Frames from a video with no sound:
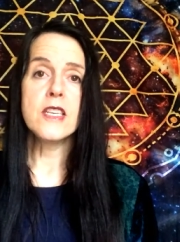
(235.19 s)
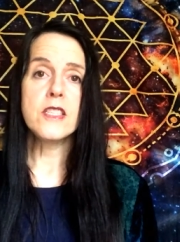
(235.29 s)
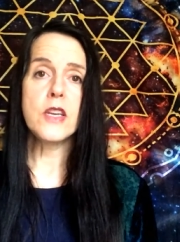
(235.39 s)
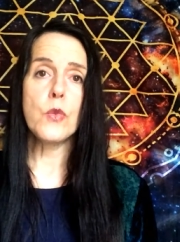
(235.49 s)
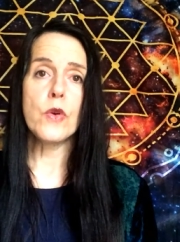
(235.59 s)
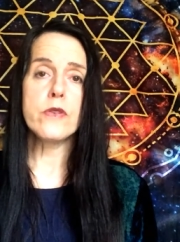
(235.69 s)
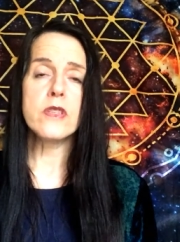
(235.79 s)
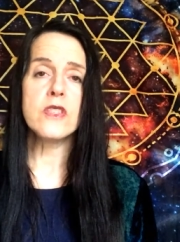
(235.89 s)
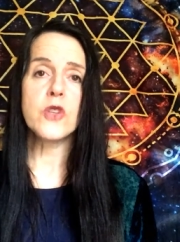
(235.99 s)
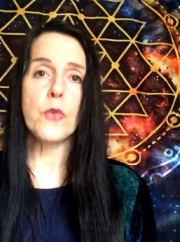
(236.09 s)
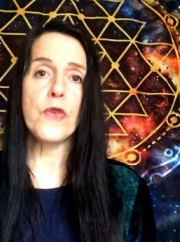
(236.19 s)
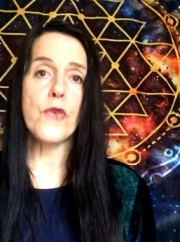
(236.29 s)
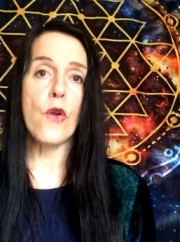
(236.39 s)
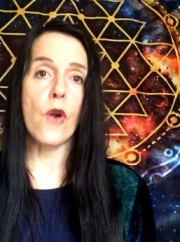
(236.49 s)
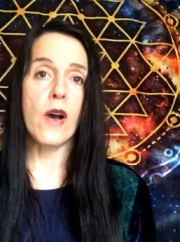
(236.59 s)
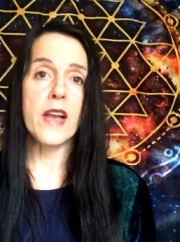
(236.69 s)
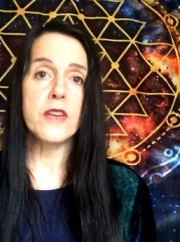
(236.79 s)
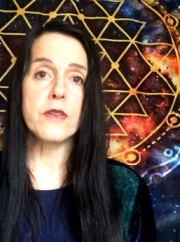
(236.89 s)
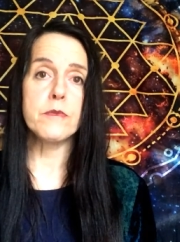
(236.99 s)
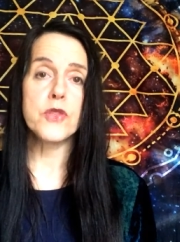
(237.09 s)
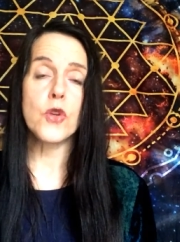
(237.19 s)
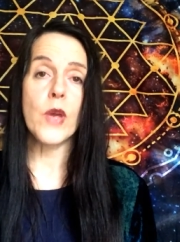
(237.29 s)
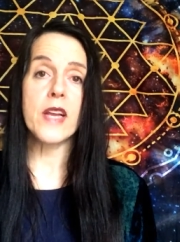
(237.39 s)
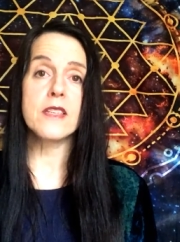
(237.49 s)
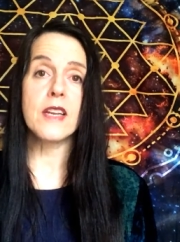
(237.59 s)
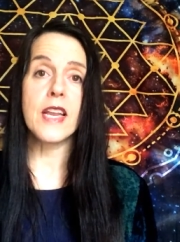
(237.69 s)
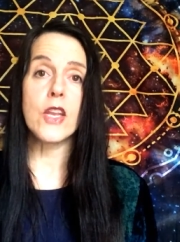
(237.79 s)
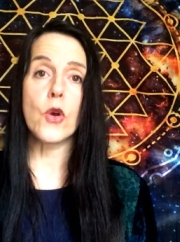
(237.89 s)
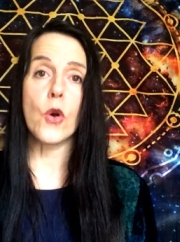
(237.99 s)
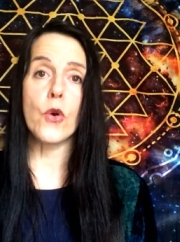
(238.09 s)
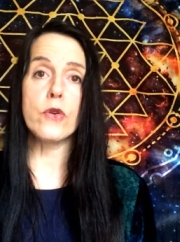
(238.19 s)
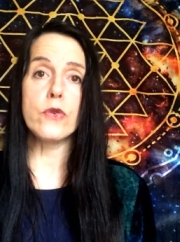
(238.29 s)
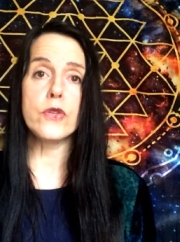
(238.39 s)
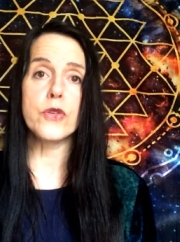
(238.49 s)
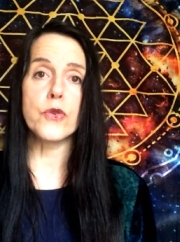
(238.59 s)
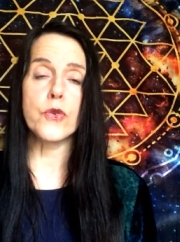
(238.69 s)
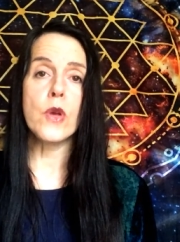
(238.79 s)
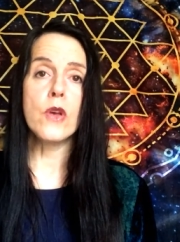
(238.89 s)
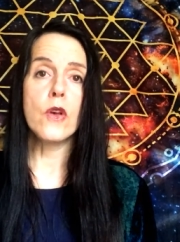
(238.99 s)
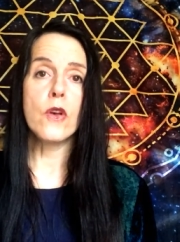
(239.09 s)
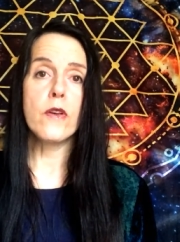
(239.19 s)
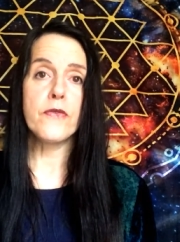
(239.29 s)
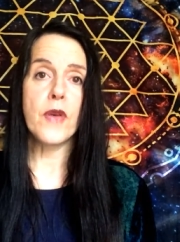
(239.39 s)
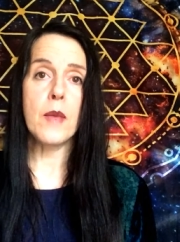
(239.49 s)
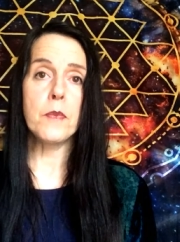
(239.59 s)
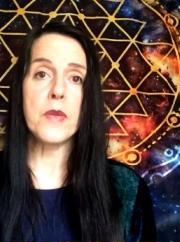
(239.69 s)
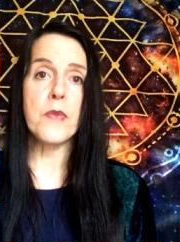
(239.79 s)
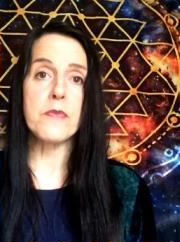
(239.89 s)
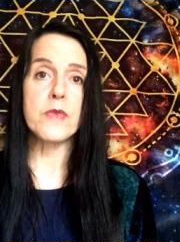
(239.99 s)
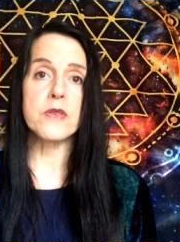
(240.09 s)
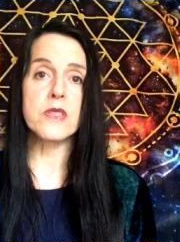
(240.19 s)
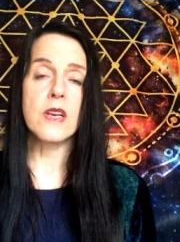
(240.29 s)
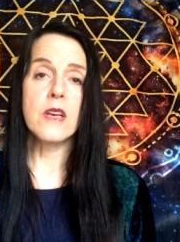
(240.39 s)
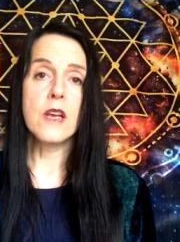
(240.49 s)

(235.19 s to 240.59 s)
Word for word: She wanted some of her items to actually go to her family members.